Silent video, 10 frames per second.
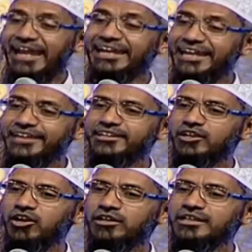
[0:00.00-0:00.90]
And later
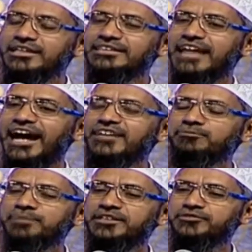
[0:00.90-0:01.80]
on, the eye
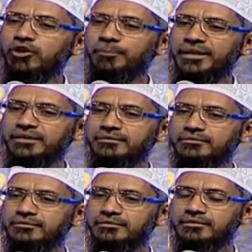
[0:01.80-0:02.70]
splits open.
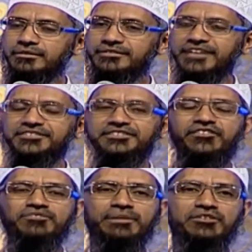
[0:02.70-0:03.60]
That's in the
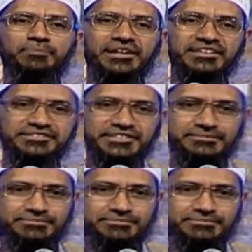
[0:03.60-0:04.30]
seventh month of pregnancy.